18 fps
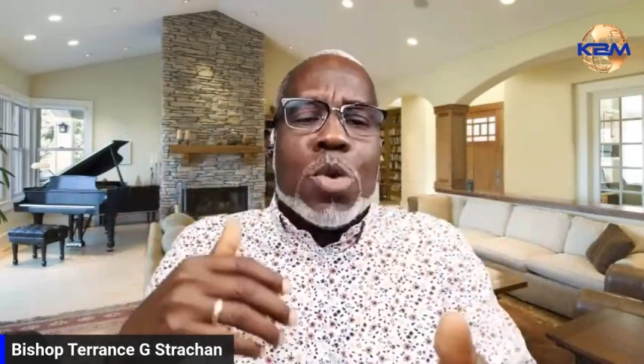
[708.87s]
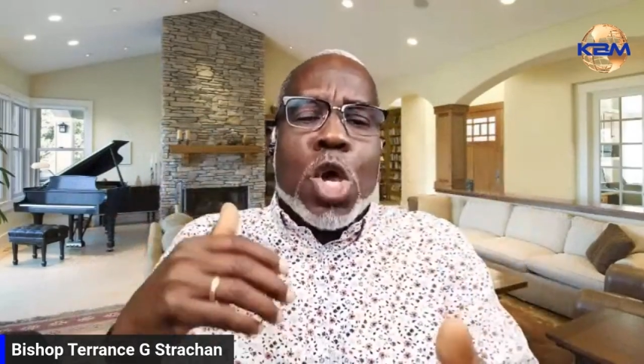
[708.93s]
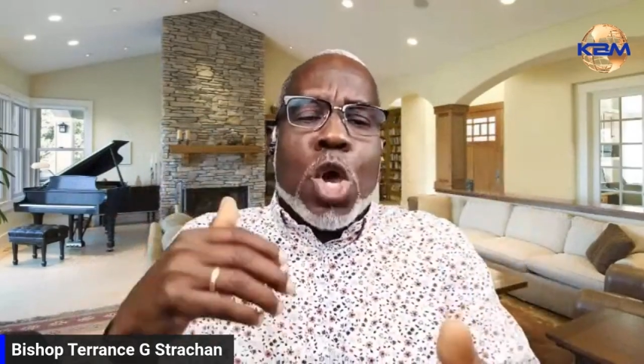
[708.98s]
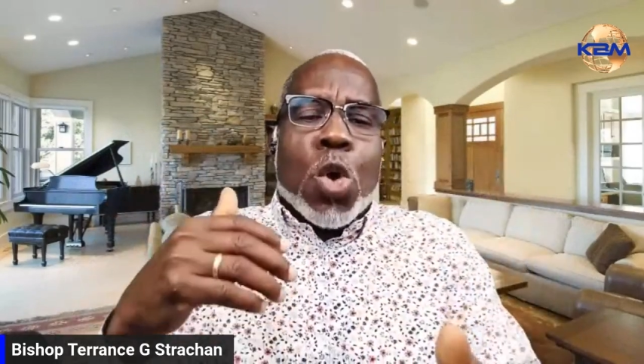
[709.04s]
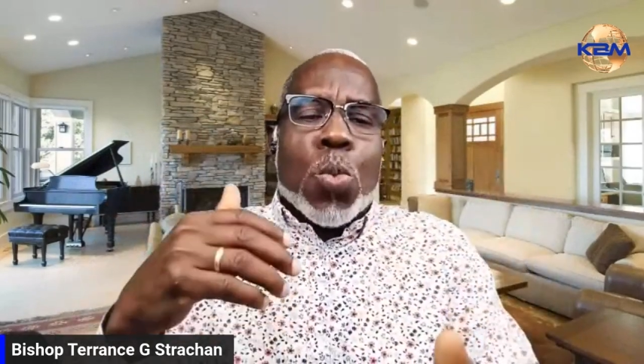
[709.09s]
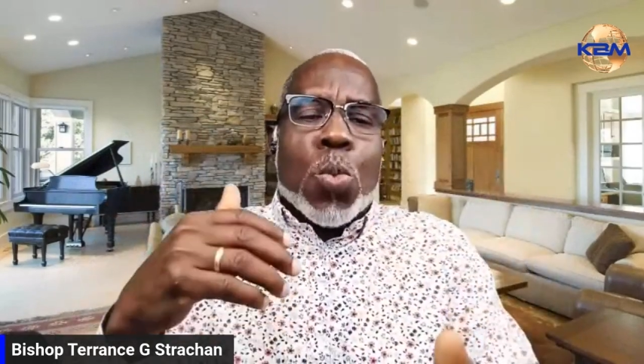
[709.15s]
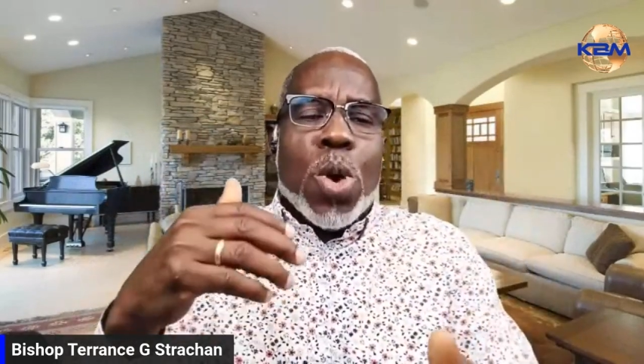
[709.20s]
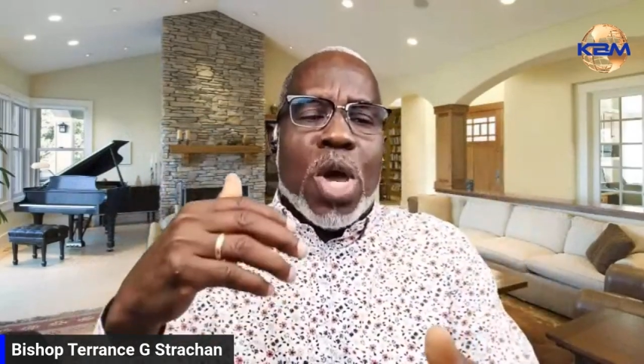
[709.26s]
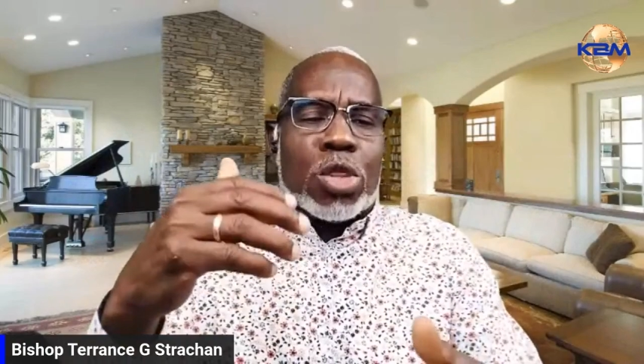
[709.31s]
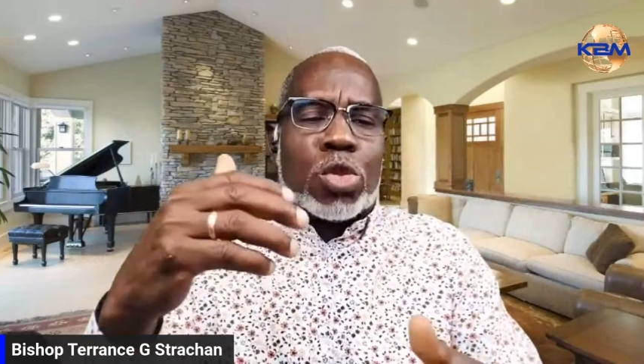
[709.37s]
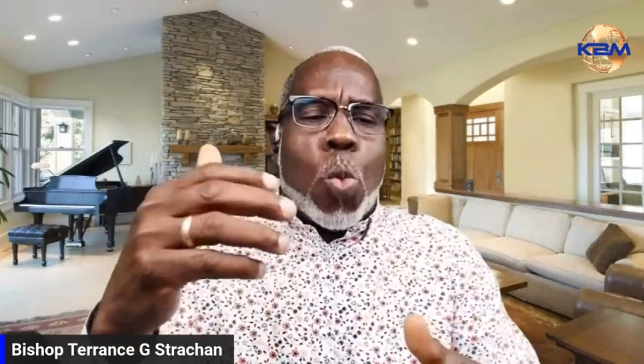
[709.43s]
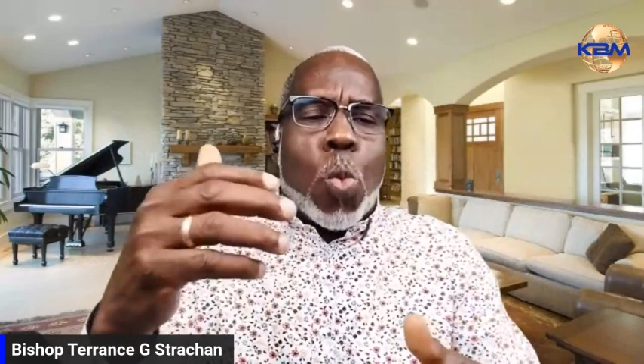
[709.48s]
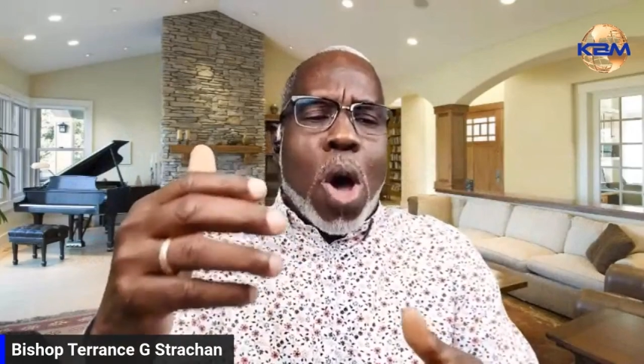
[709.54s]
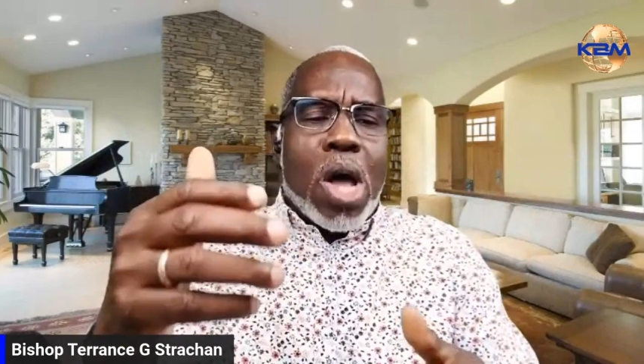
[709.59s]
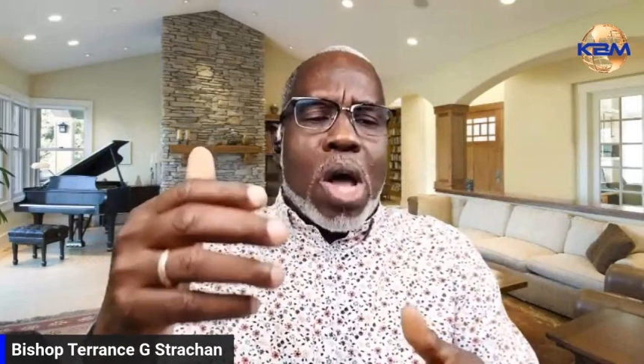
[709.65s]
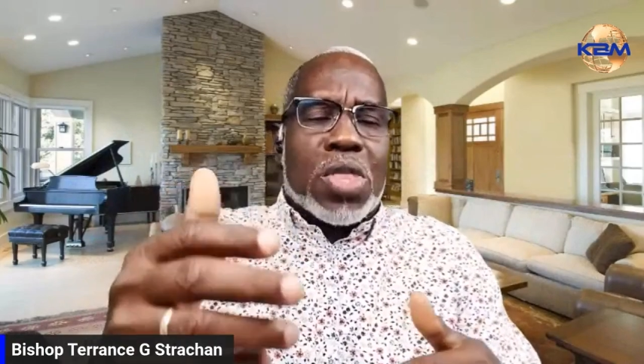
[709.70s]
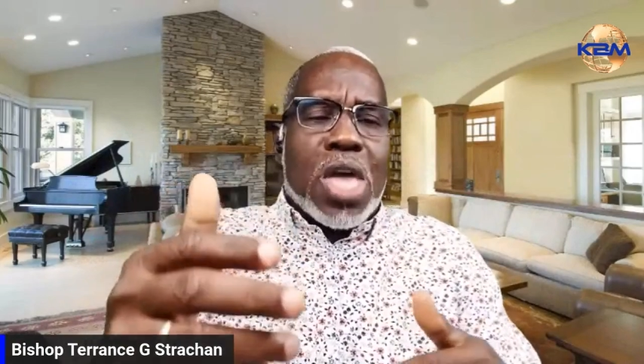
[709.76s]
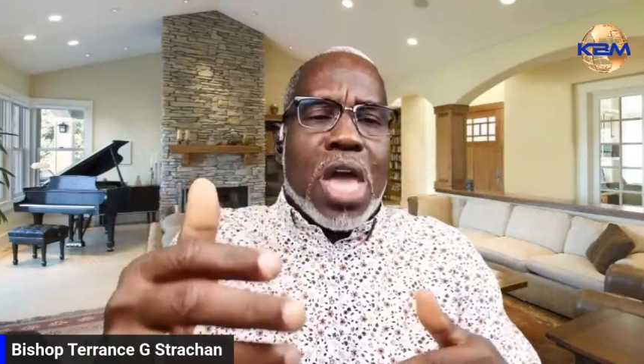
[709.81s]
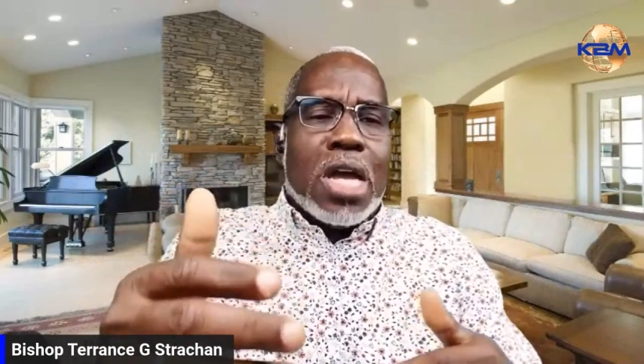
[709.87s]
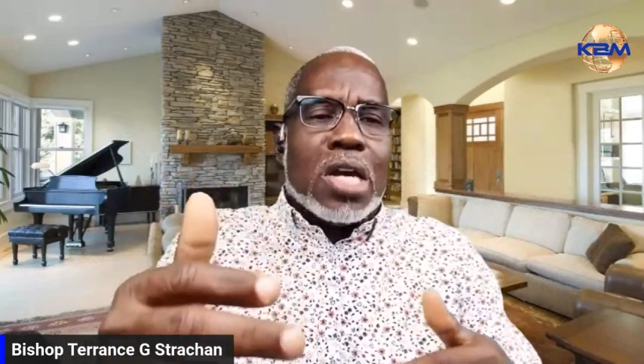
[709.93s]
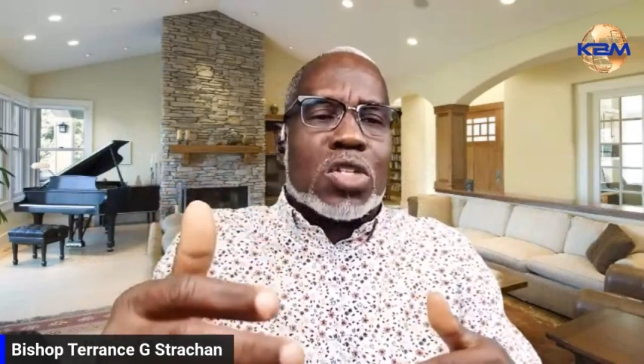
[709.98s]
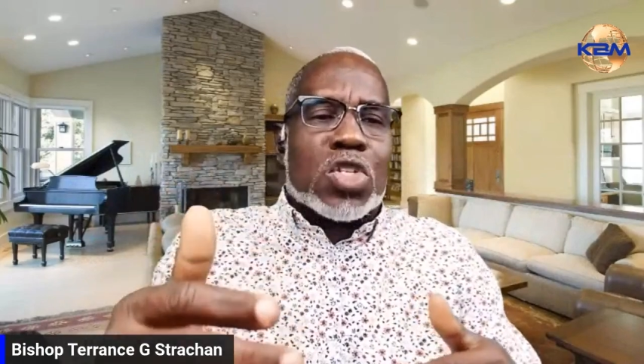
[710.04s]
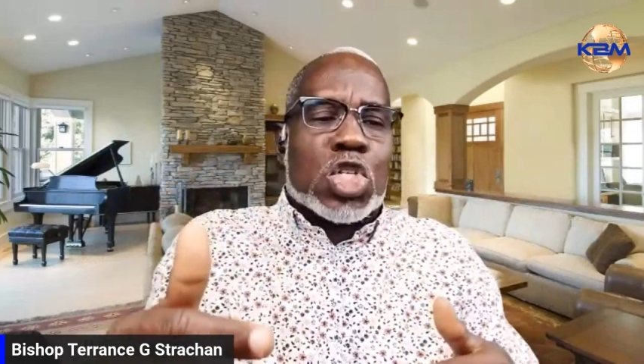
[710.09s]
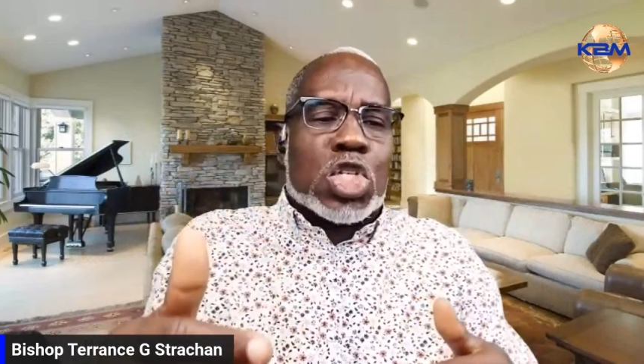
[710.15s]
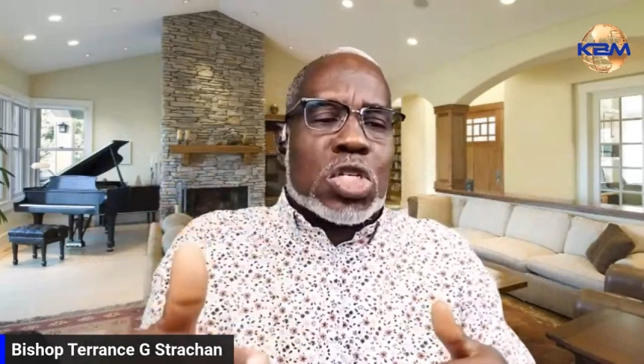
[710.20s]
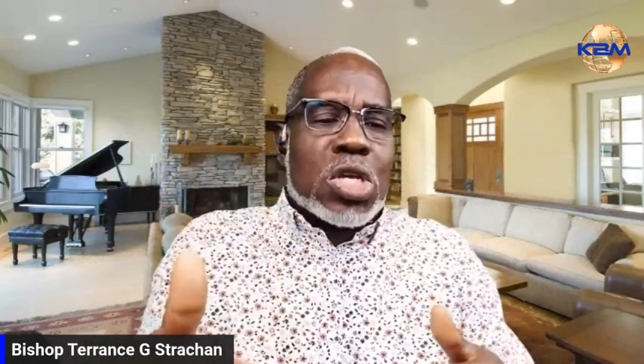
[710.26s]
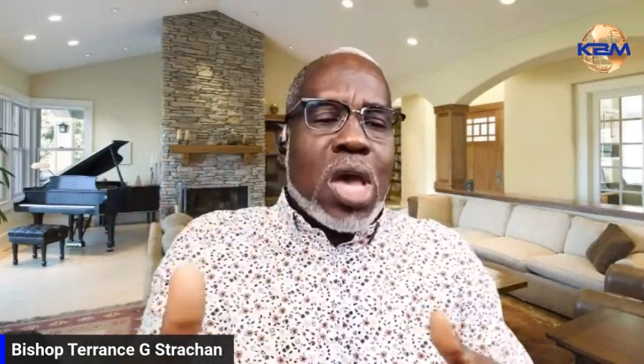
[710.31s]
with what they're
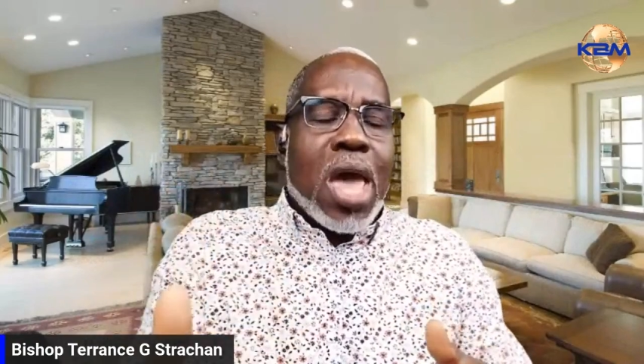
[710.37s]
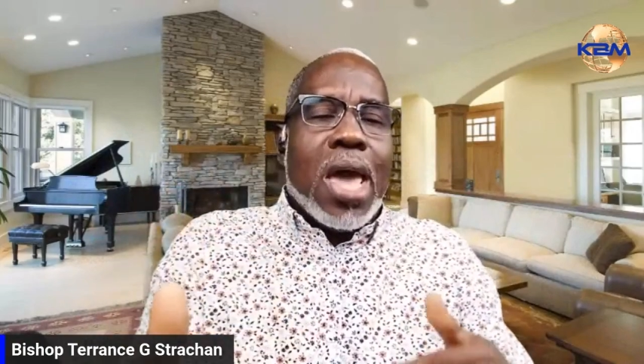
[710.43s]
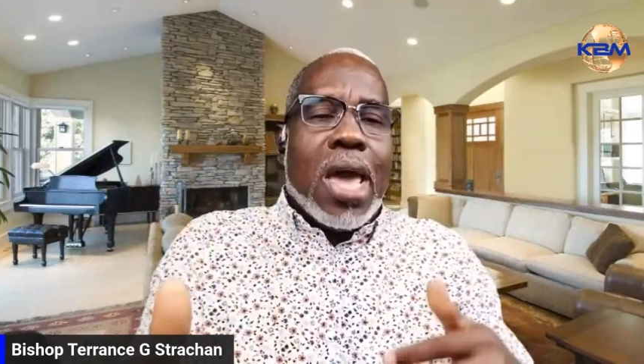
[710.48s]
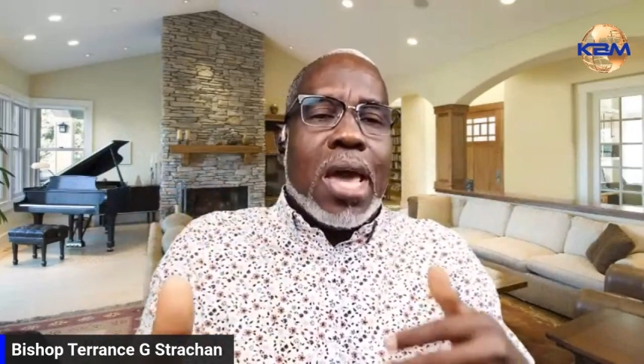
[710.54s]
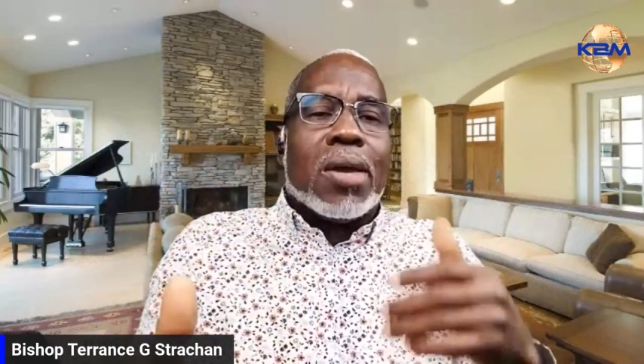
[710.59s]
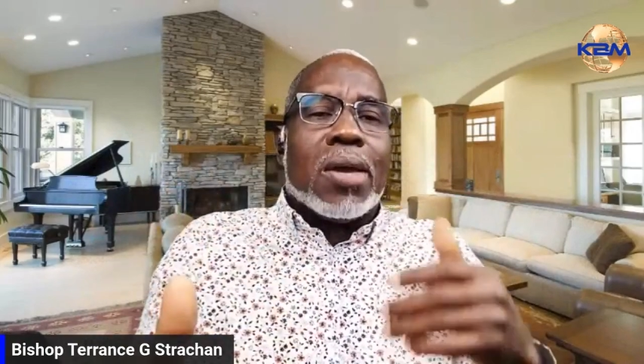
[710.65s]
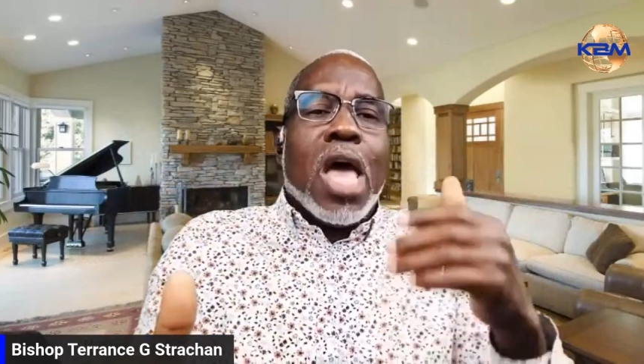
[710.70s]
saying,